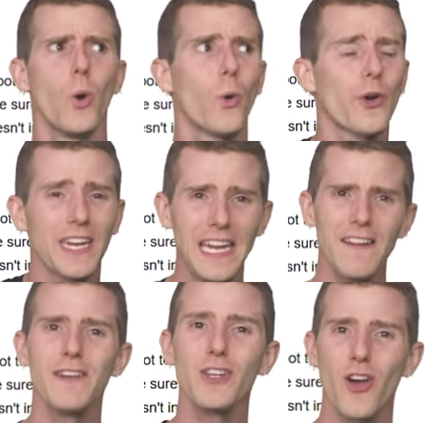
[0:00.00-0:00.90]
or
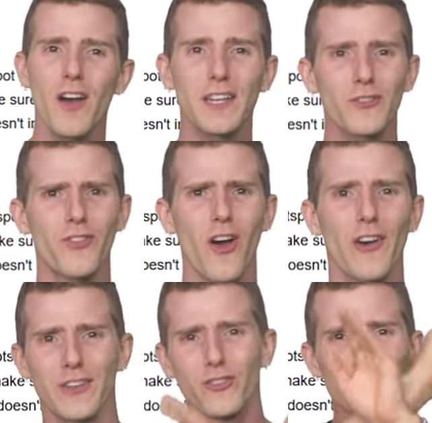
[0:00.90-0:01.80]
even gone as
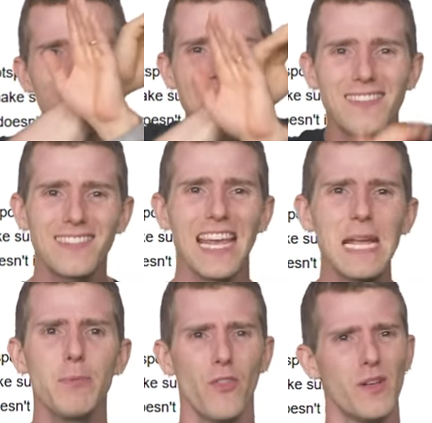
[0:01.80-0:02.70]
far as to
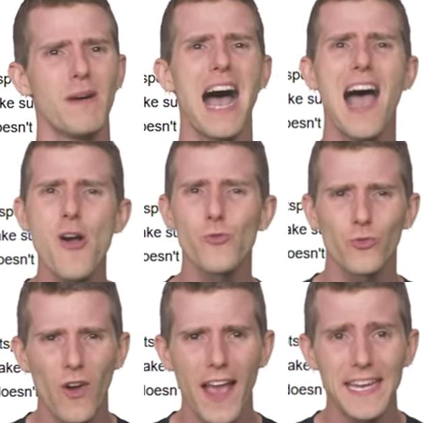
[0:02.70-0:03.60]
disable them
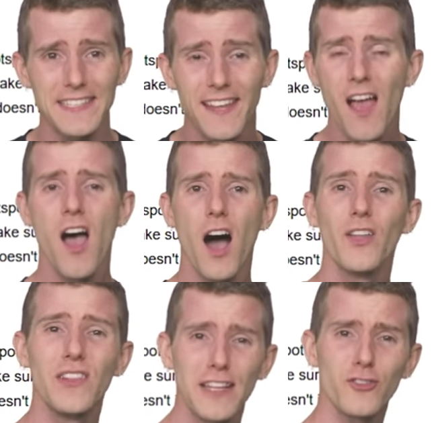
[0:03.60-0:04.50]
outright
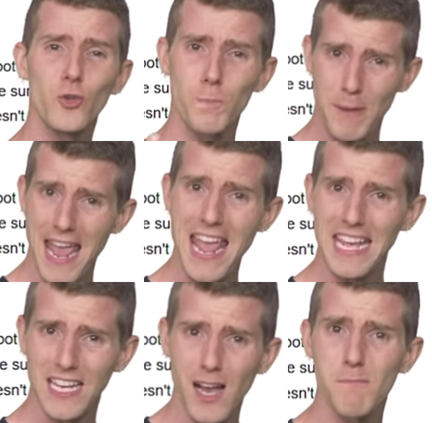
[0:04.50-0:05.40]
unless you
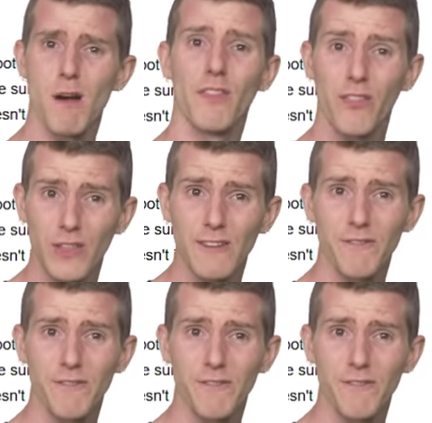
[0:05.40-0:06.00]
pay a monthly